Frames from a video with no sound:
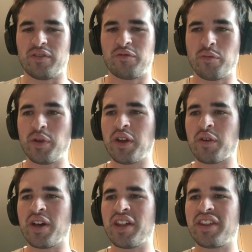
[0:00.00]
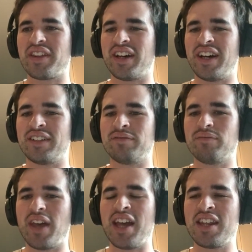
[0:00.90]
familiar with,
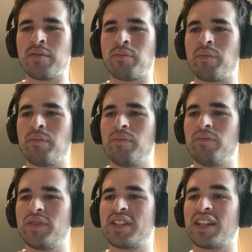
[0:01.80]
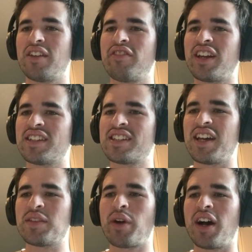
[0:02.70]
any significant
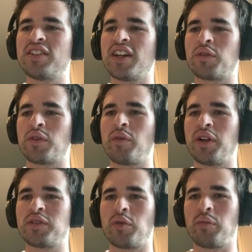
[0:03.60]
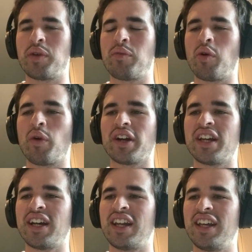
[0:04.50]
size project with multiple people
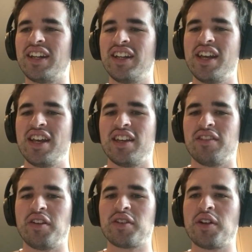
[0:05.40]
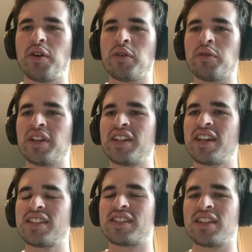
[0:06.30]
working on it, there's no unit
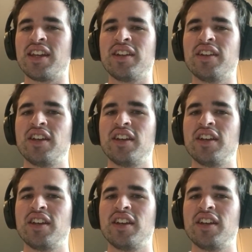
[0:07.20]
tests, then